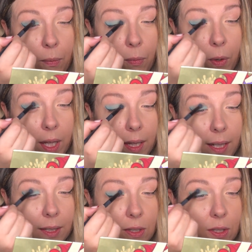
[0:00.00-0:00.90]

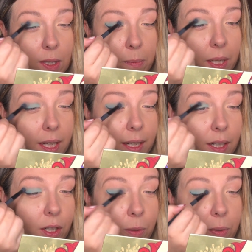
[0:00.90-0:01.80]
really just a
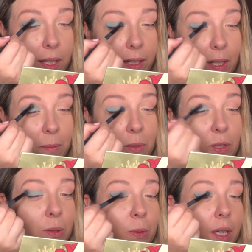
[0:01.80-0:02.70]
beginner when it comes
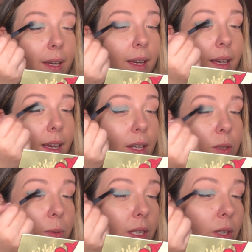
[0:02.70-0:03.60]
to
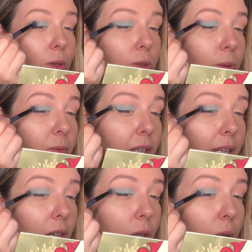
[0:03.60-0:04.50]
doing YouTube
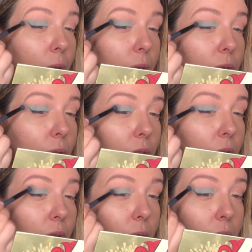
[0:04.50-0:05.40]
videos, or
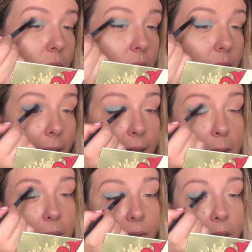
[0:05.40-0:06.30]
you know, just like
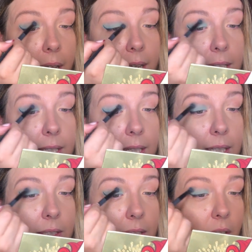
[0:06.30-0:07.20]
even
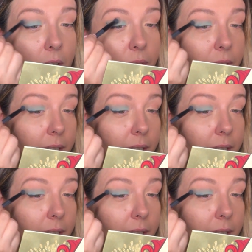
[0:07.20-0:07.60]
editing stuff.